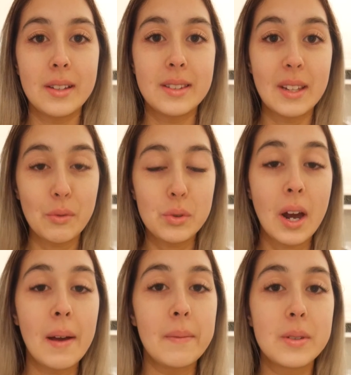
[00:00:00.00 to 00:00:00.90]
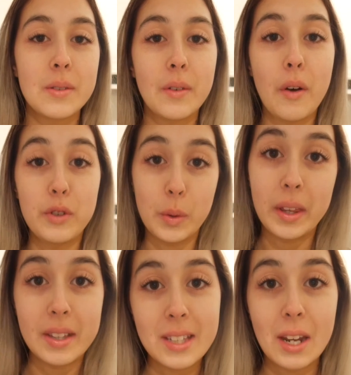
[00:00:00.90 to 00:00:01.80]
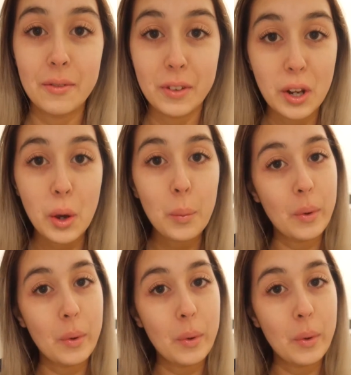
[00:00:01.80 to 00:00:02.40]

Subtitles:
several times of doing this kind of video